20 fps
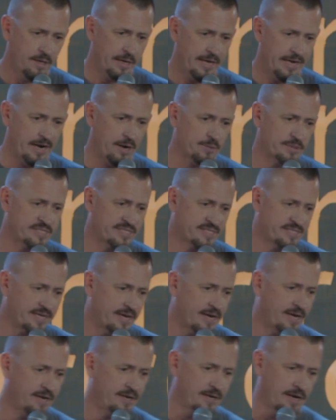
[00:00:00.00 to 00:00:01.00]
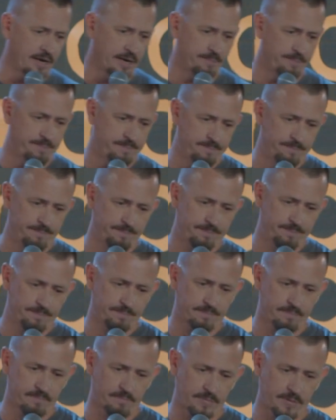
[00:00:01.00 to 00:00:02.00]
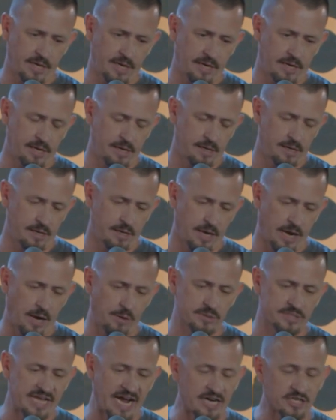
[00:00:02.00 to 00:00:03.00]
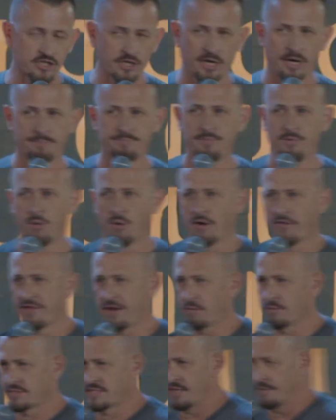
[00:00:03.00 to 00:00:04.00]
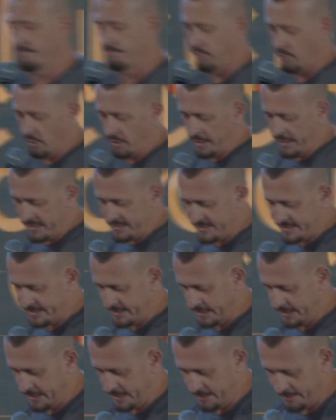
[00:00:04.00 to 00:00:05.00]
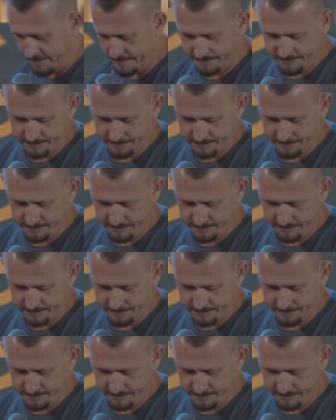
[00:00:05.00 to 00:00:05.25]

And I was sitting up I was actually up north. I was in Bullhead City